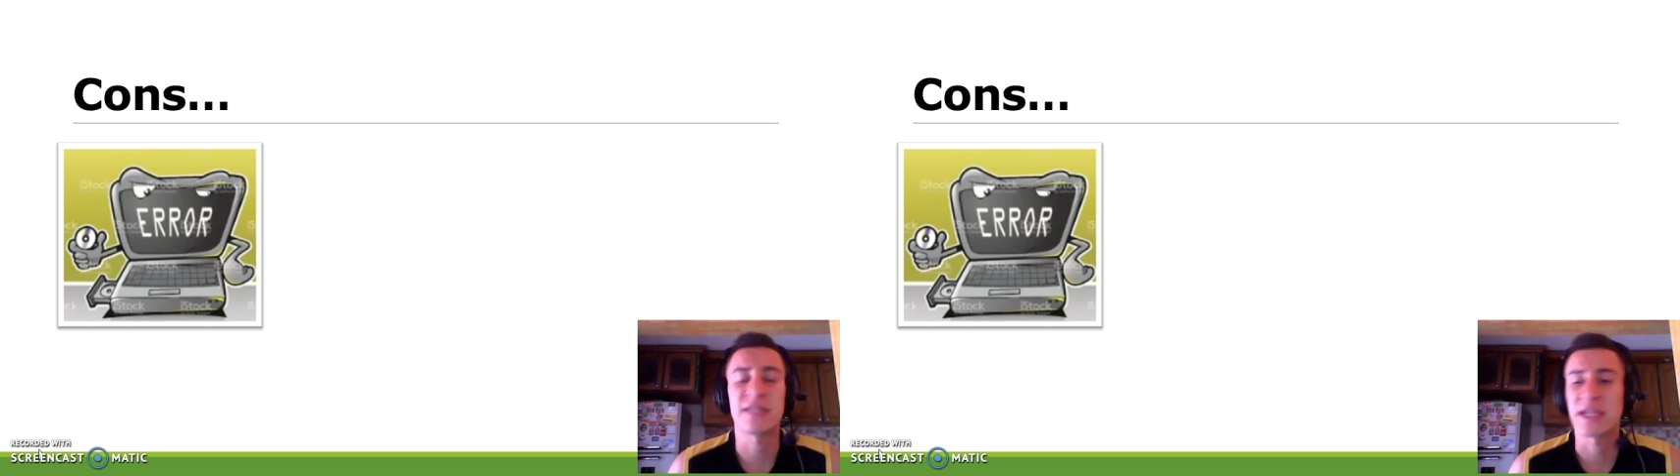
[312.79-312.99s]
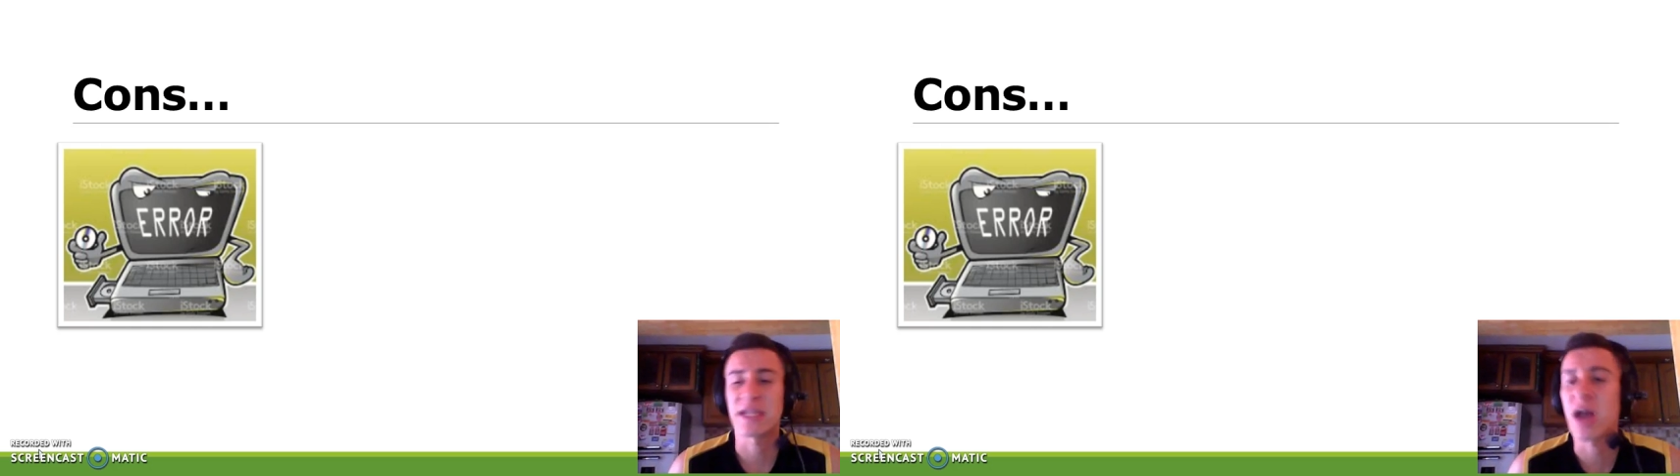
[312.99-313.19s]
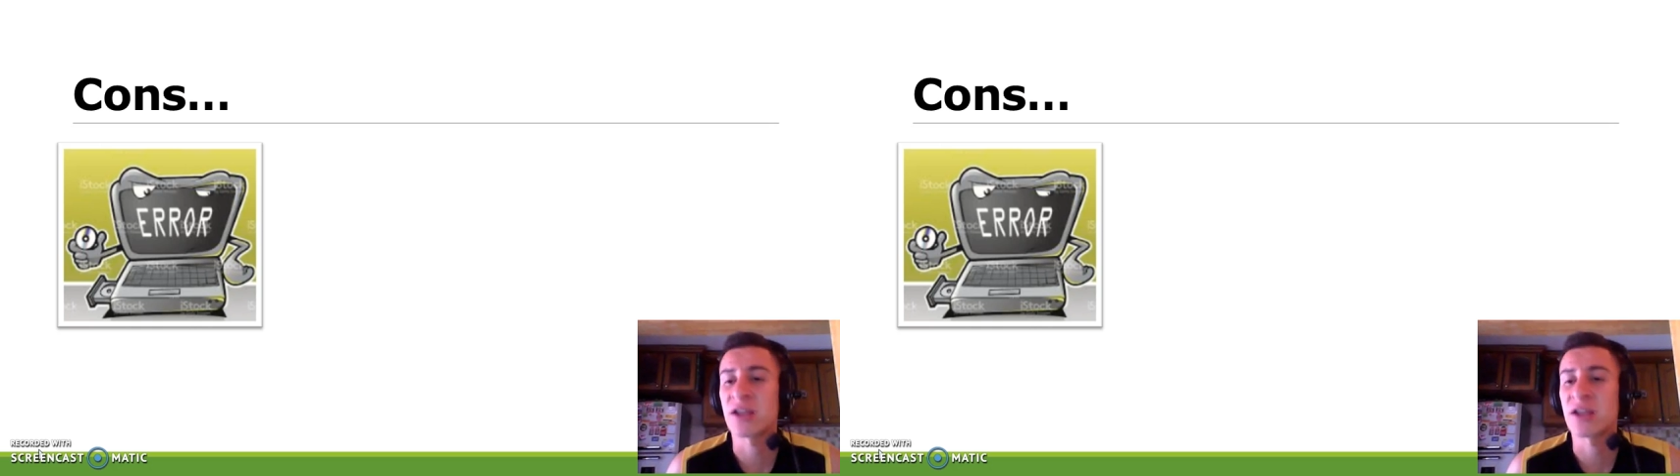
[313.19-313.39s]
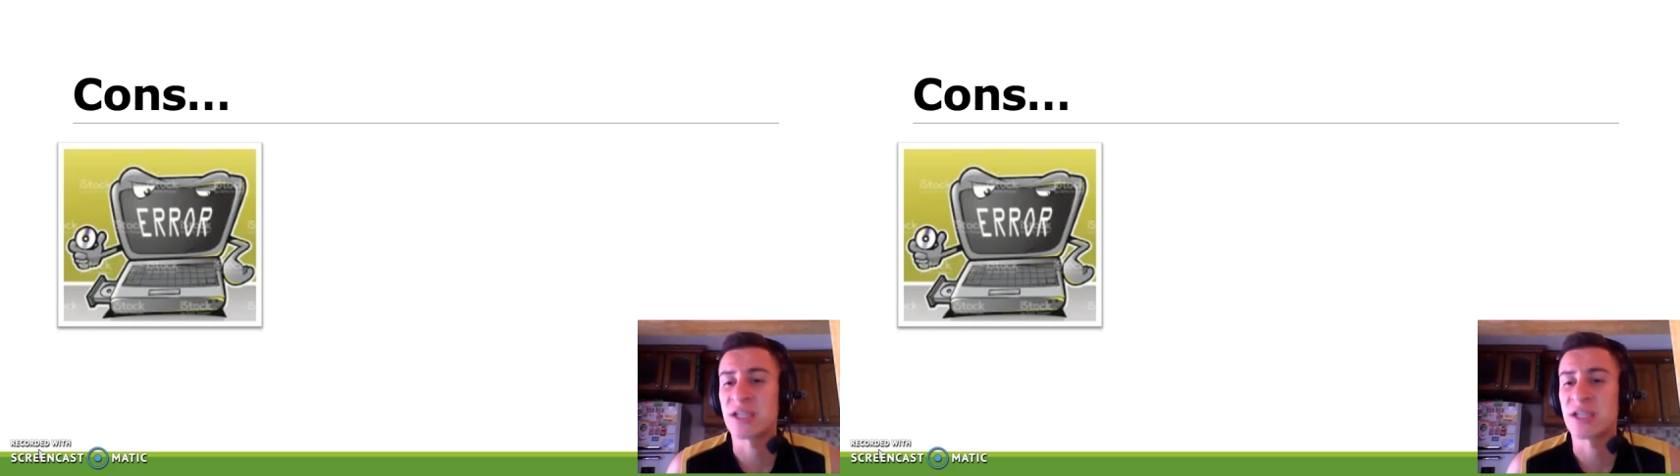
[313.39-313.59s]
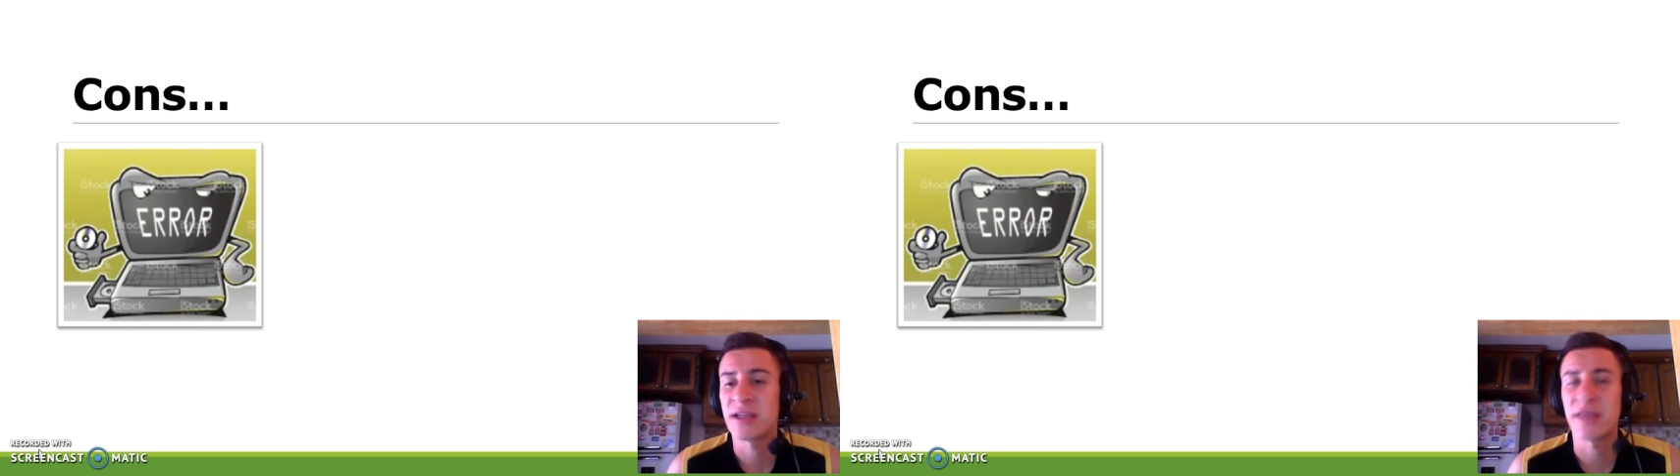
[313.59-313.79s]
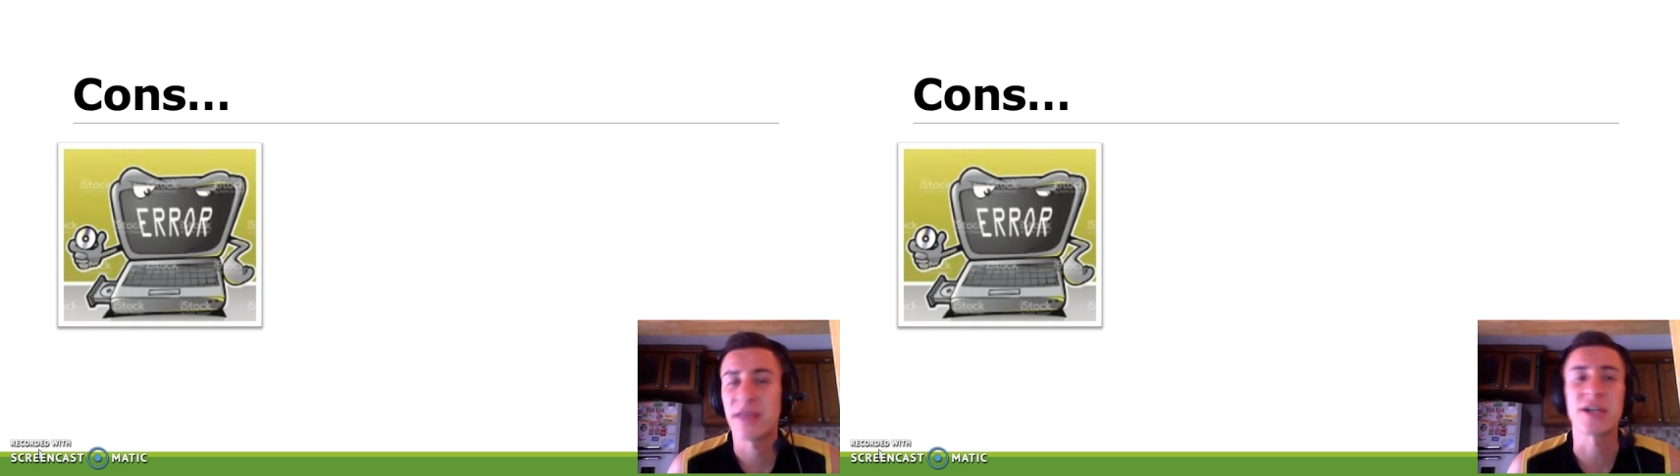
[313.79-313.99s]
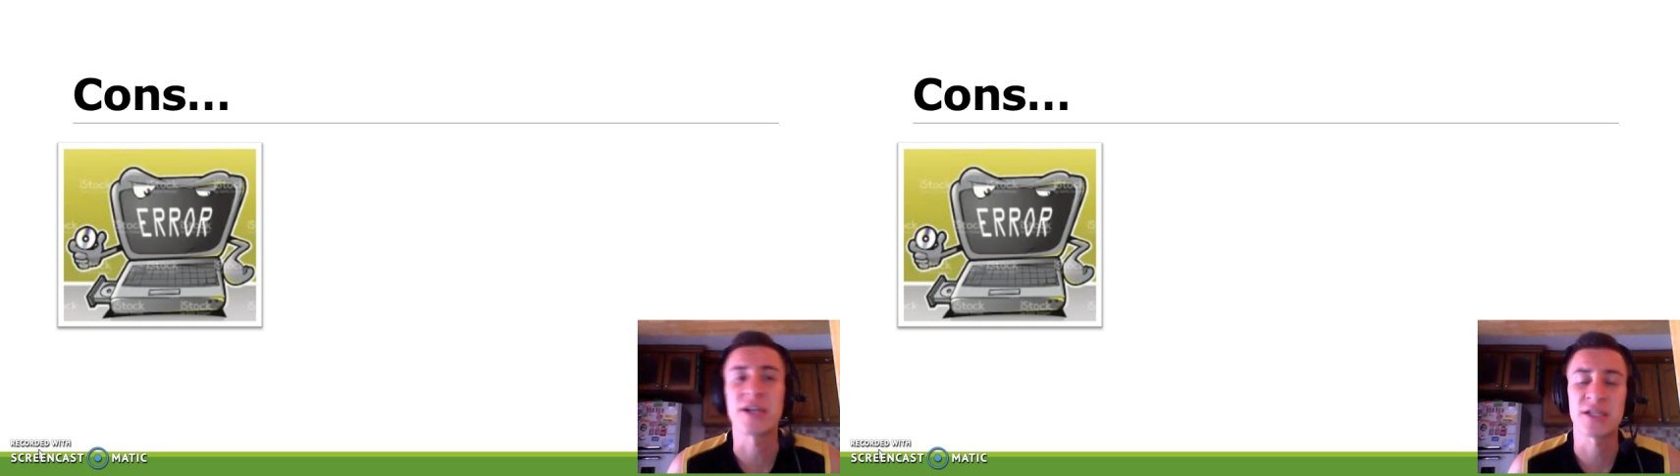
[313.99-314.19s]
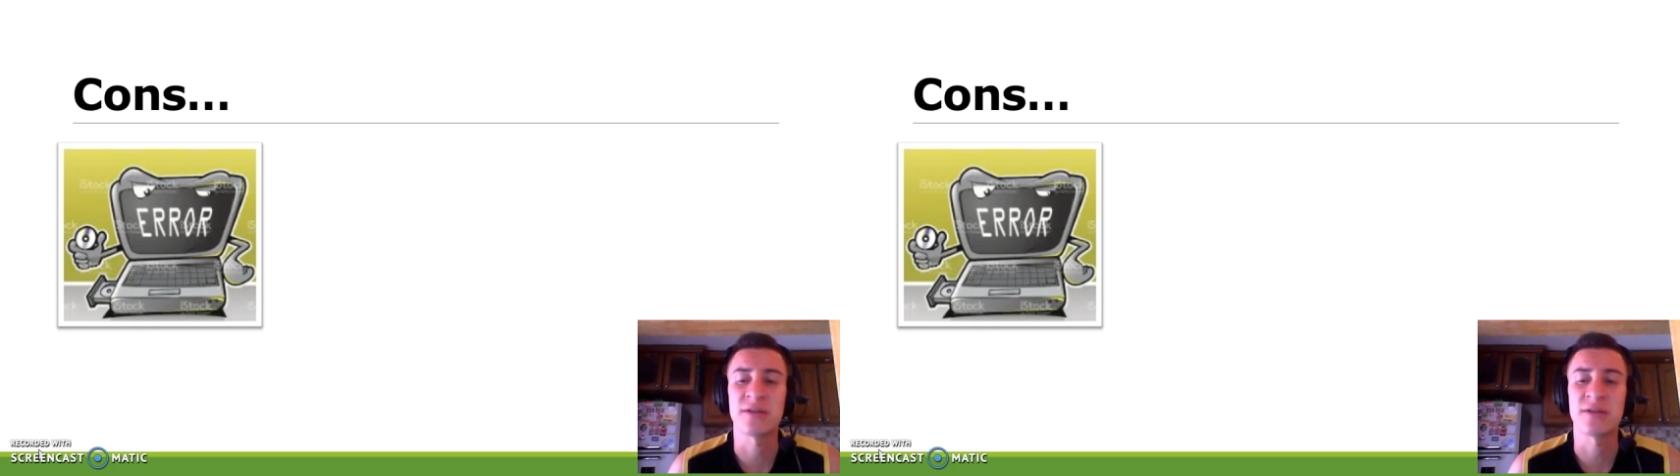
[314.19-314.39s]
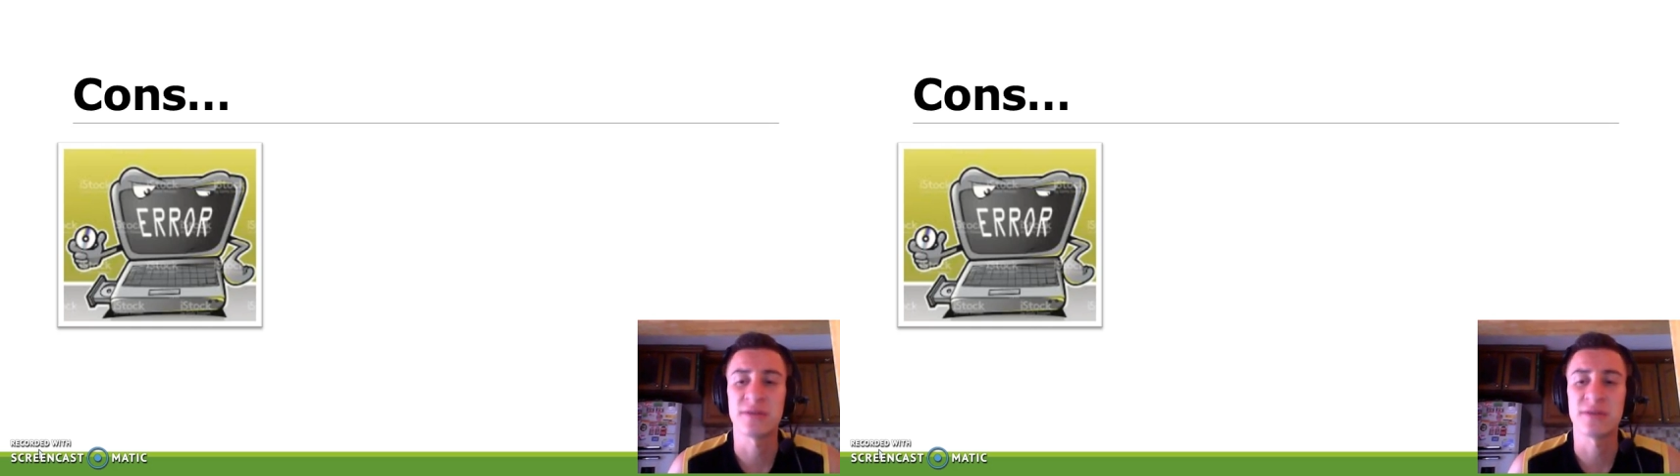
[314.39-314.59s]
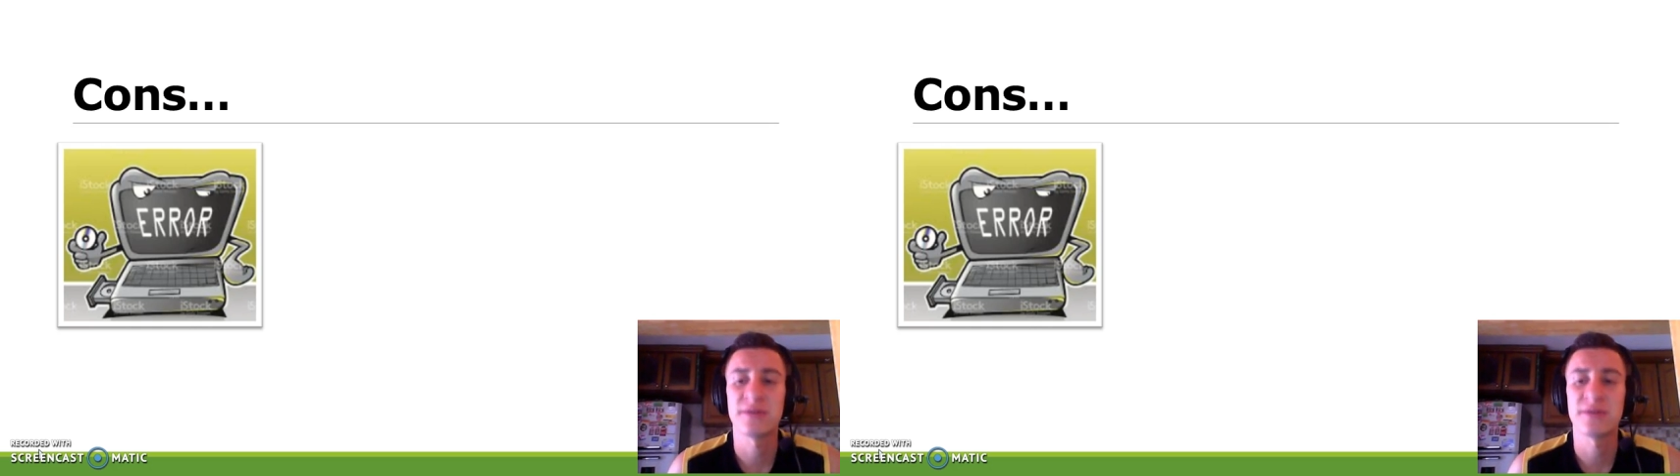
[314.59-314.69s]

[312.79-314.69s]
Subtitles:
technology in order to,